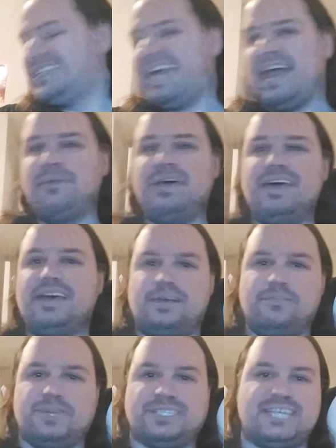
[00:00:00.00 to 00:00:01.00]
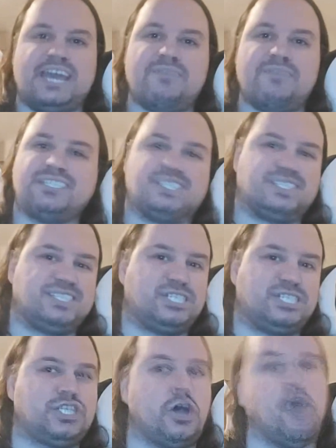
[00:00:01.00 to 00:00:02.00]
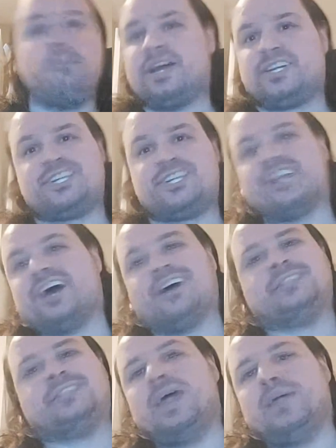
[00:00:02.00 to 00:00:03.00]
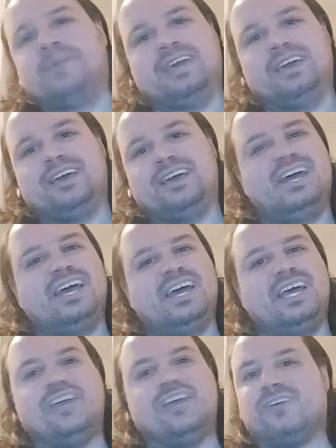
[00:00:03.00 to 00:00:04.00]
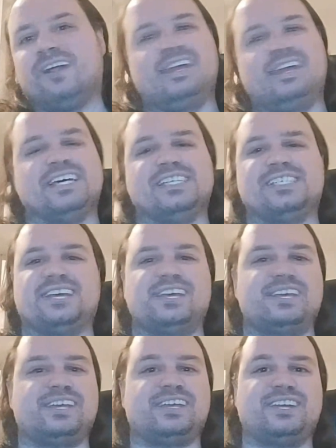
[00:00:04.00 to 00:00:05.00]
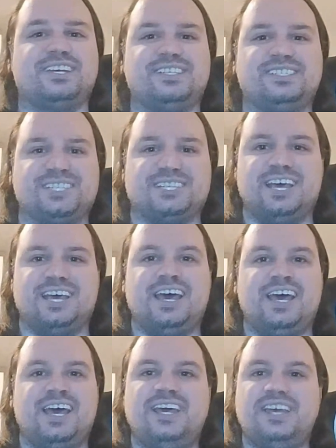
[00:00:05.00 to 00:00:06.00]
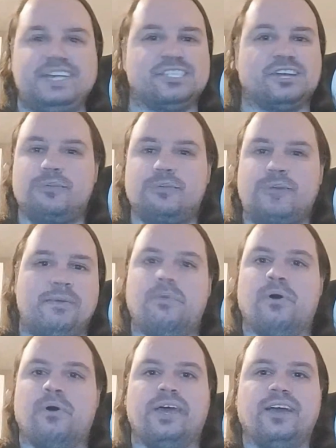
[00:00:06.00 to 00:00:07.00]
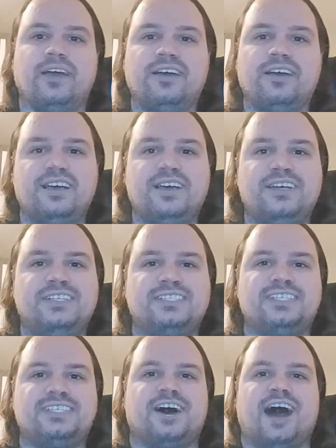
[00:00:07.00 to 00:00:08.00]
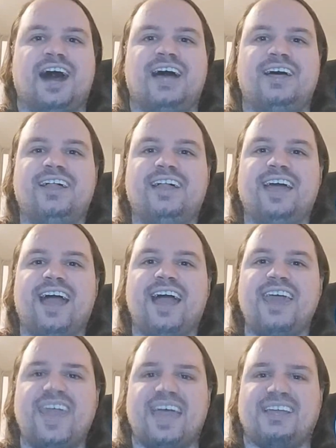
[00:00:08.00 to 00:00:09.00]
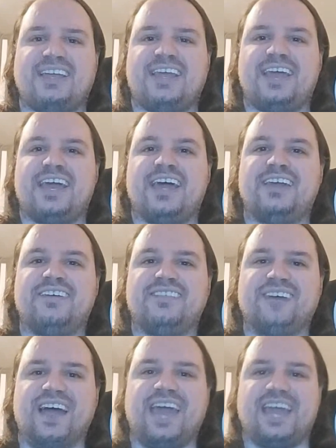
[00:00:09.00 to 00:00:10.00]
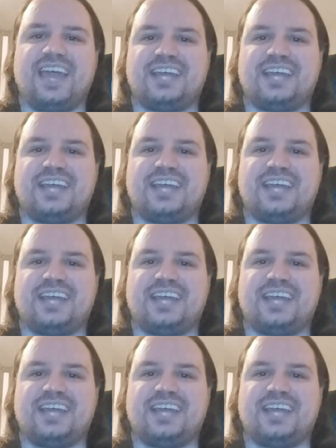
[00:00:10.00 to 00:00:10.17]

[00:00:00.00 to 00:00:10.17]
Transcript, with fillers: that he does not like Nader and that he is not scared of Nader and he cannot wait for this relationship